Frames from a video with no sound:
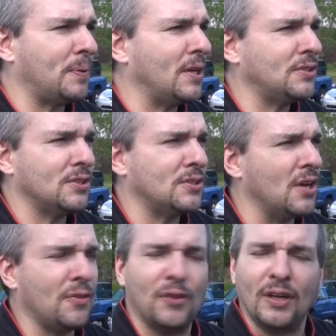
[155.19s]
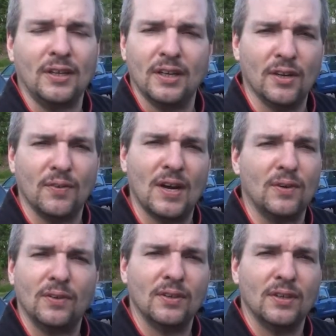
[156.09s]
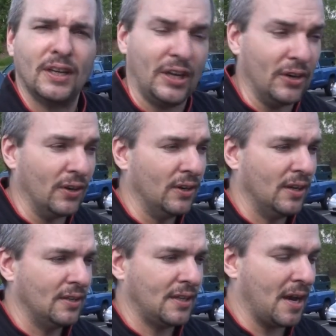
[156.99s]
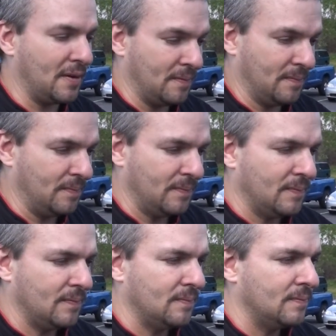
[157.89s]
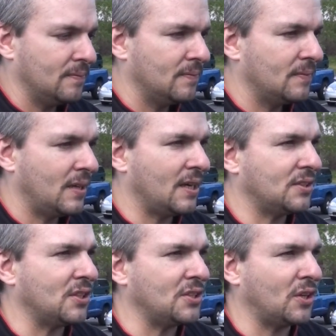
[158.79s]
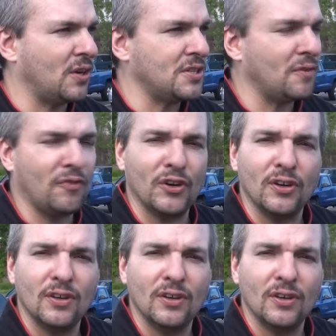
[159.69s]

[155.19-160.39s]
place. There's nothing around here that has such a crazy fur.